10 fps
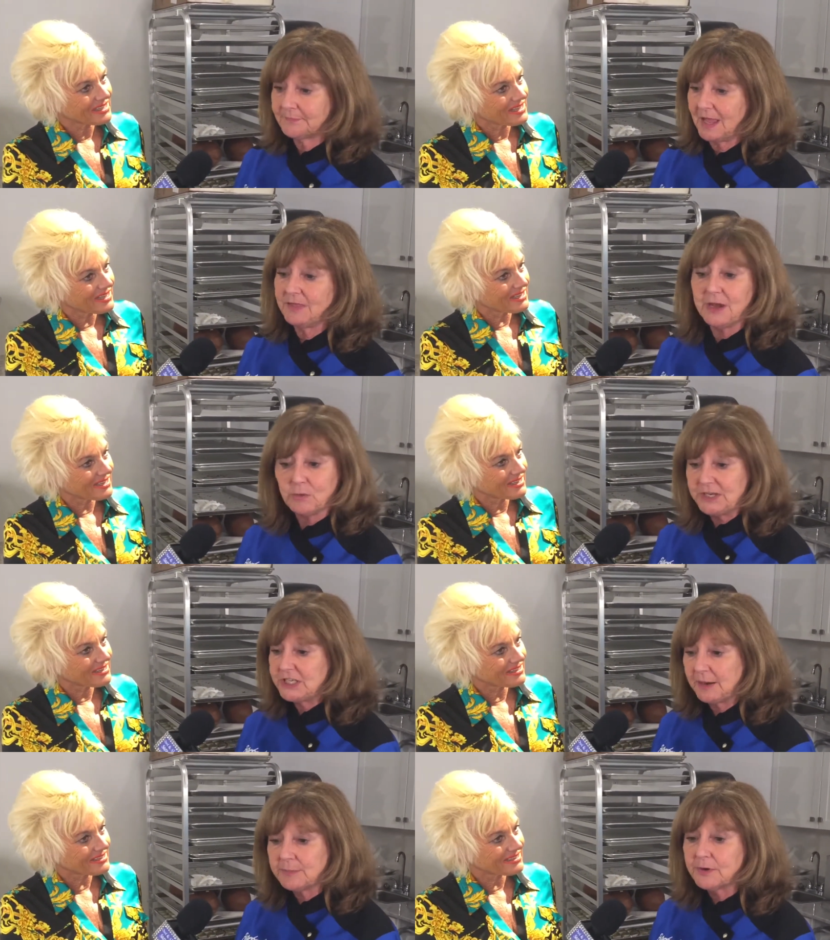Speaker 1: and that we
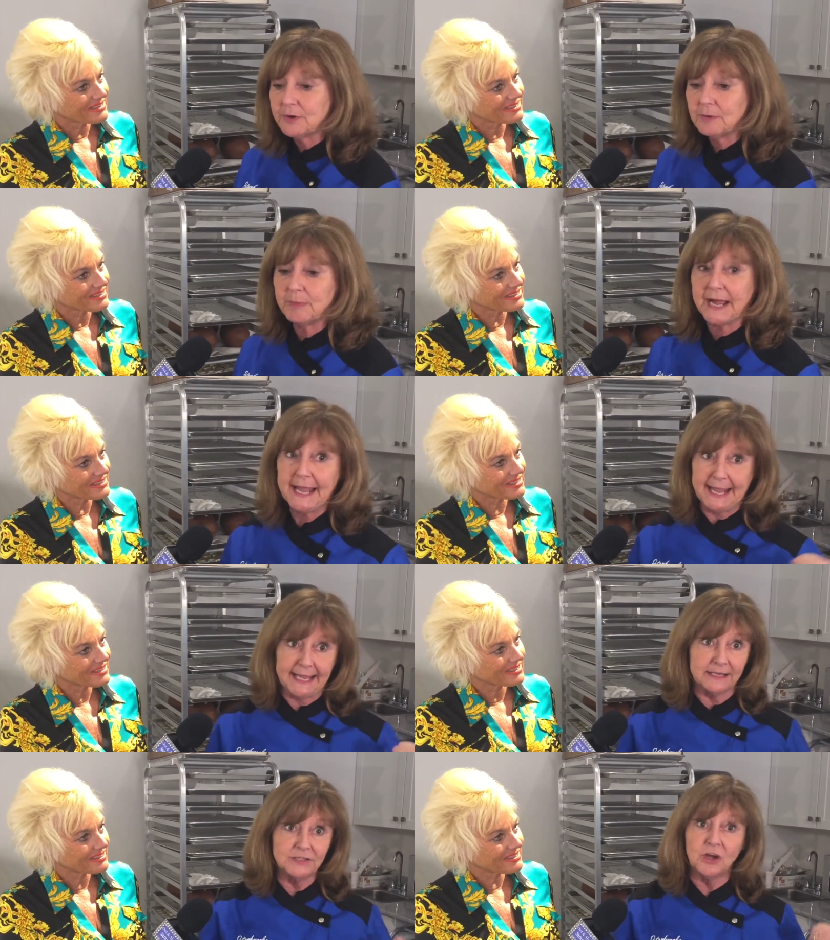temper by
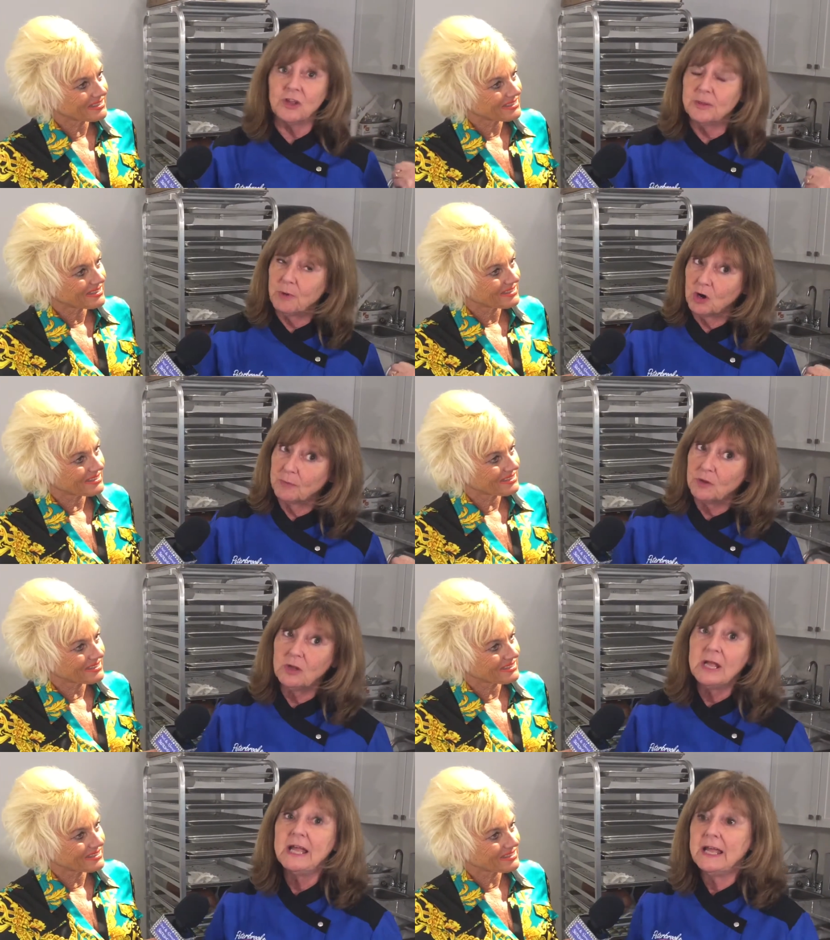hand on the marble
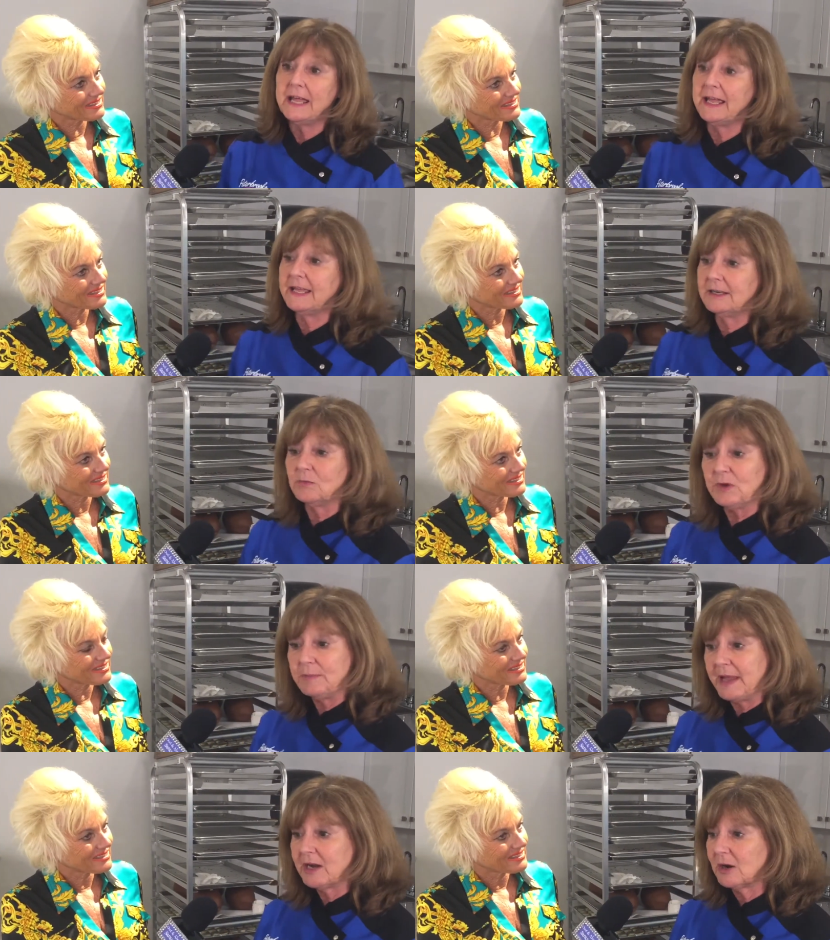and we
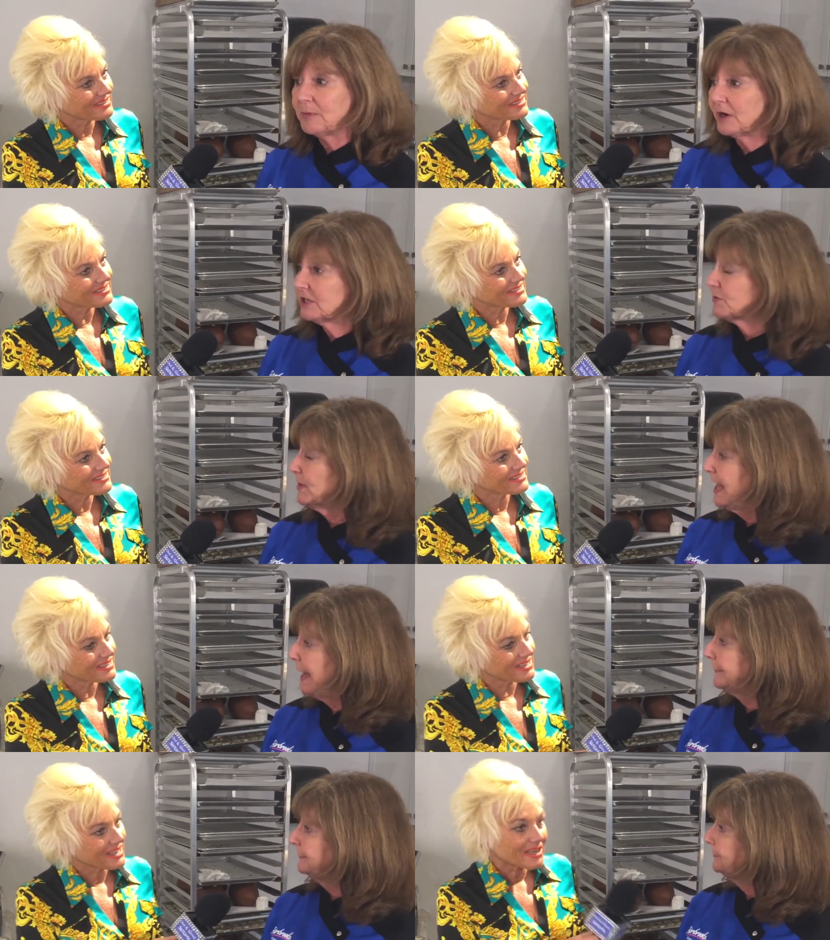make our products with
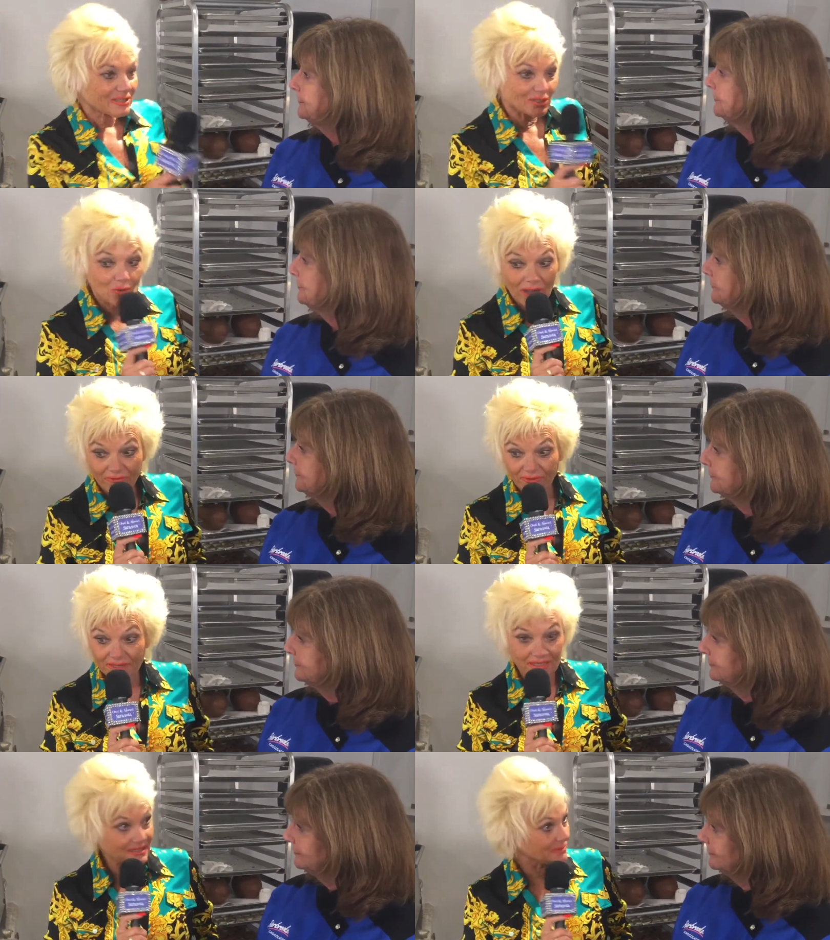that.
Speaker 2: Sugar
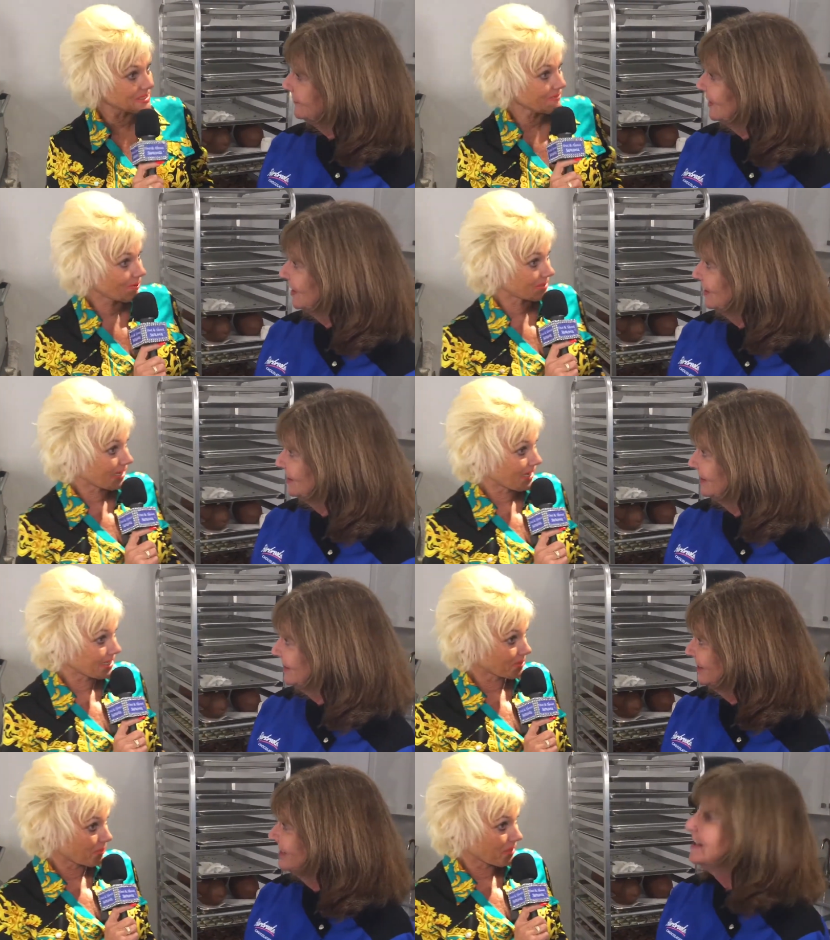free, something for
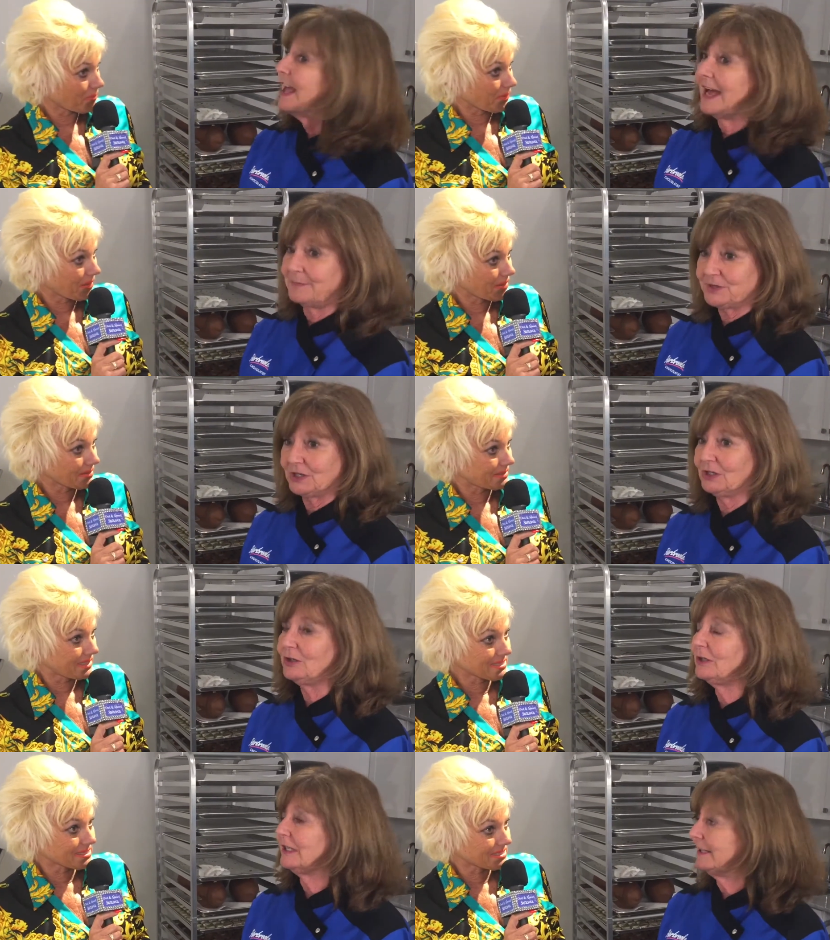diet people.
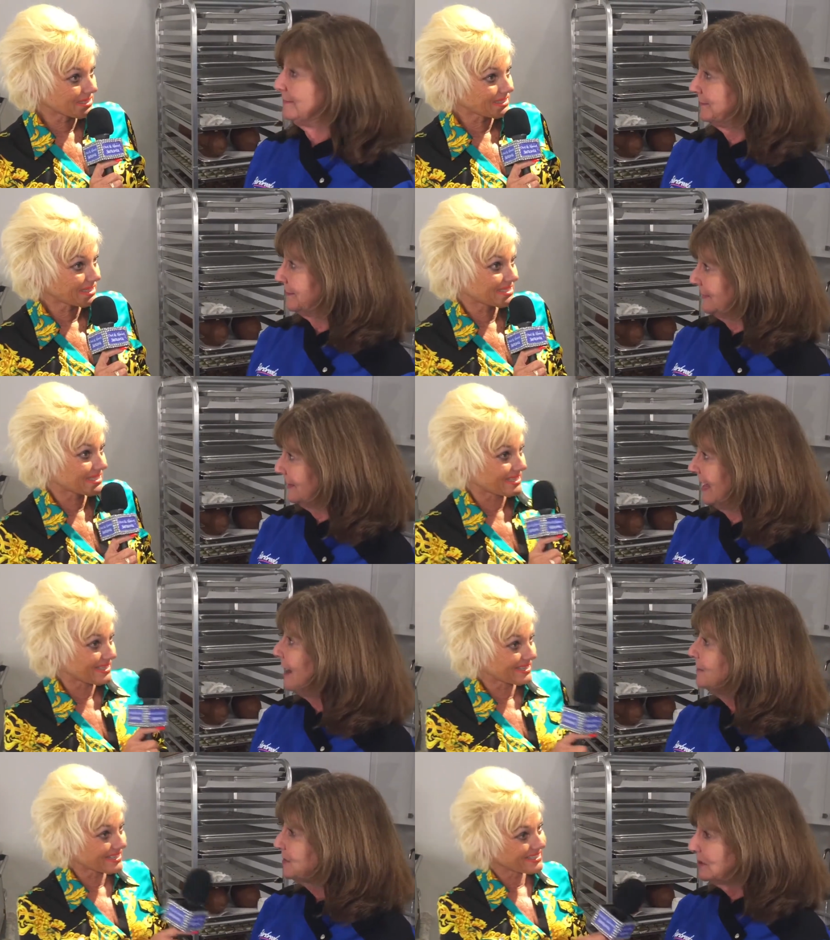Absolutely. This is
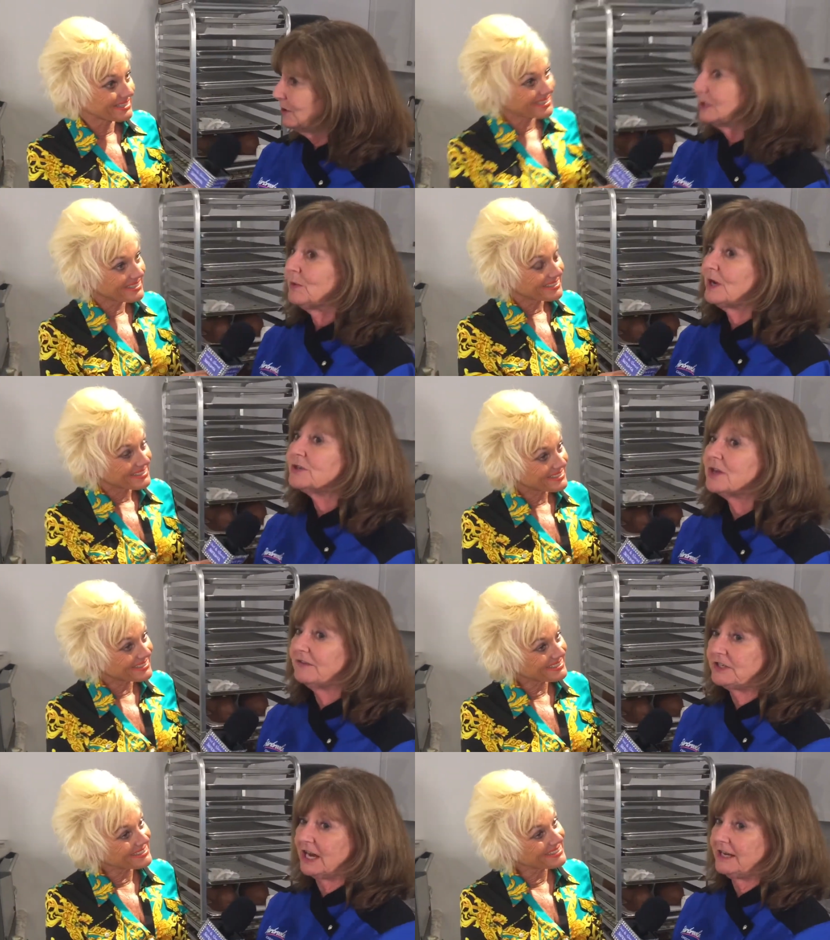interesting.
Speaker 1: Absolutely. We also
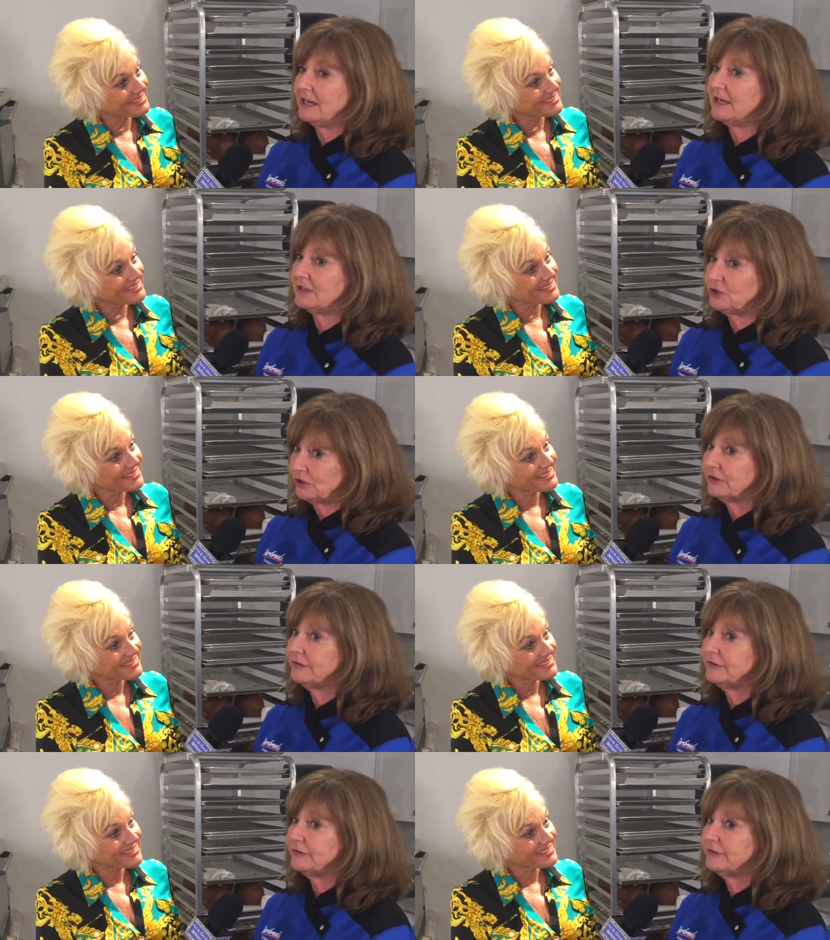have diet, uh, sugar